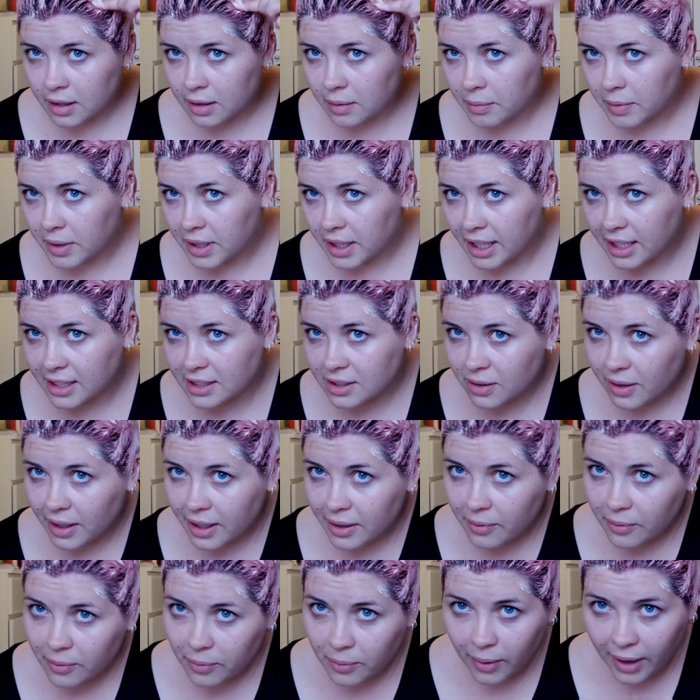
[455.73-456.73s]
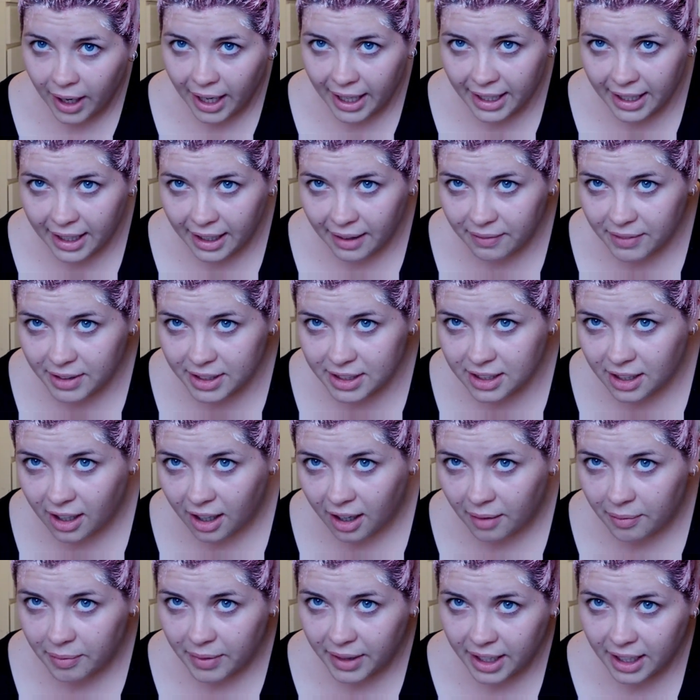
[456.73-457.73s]
But that's quite white at the
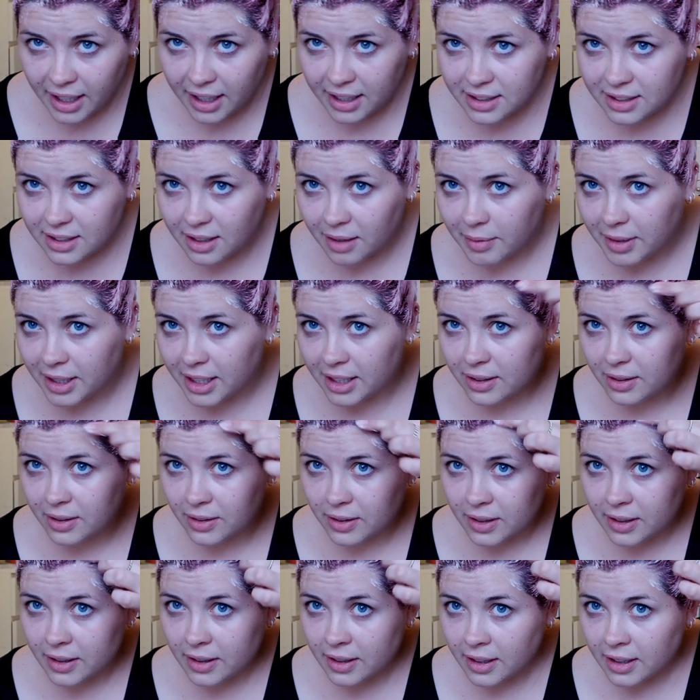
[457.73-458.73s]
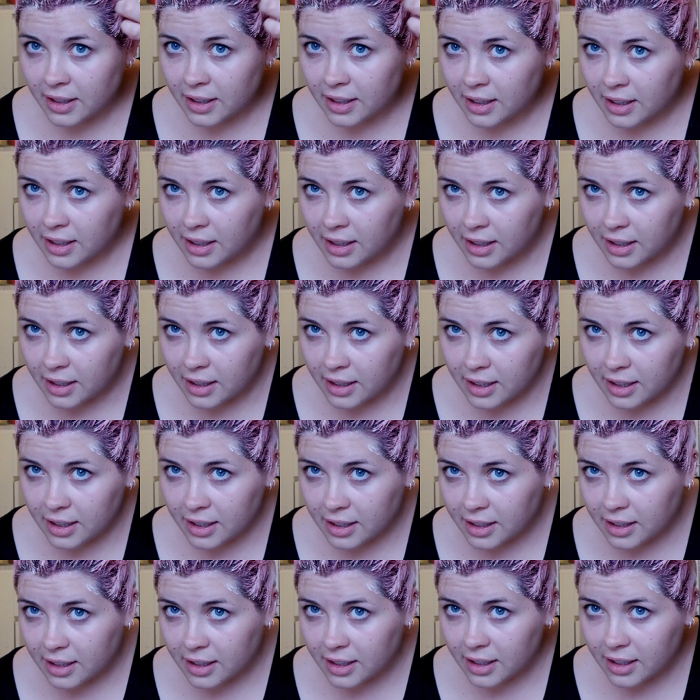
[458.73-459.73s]
top there, so I'm a little
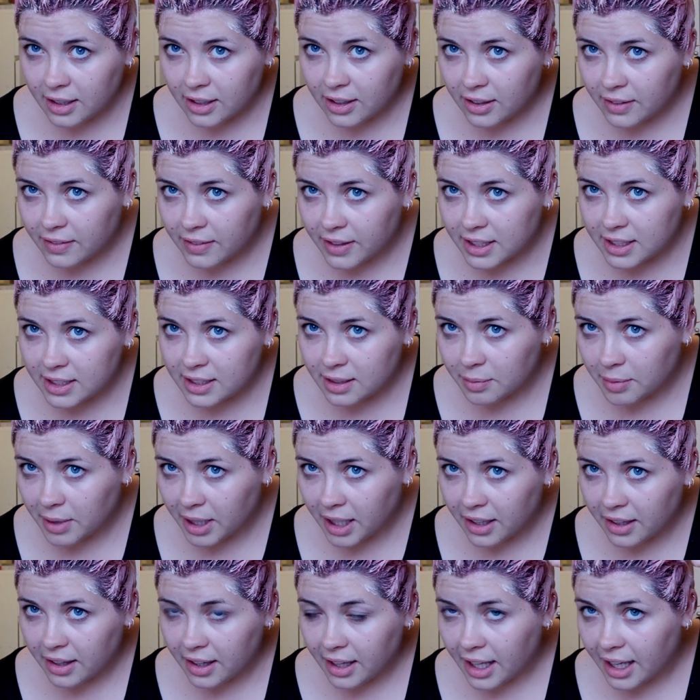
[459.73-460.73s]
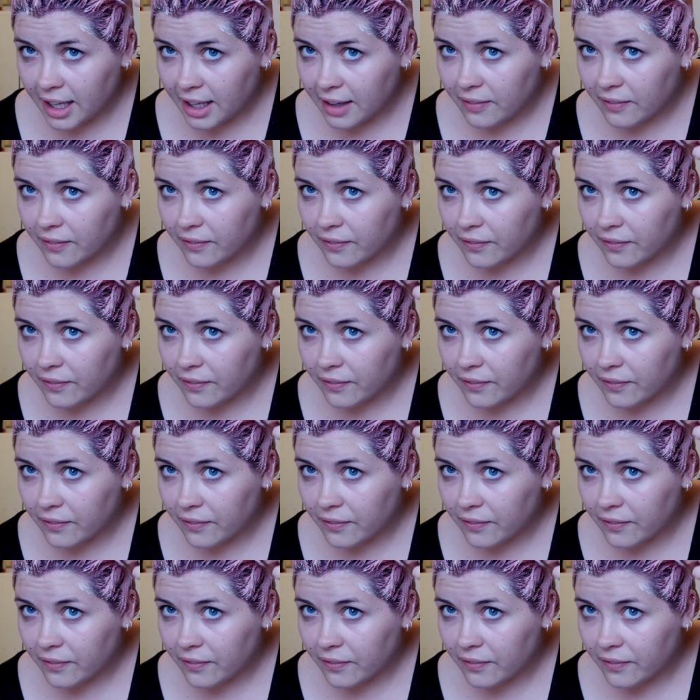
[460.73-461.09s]
nervous about that.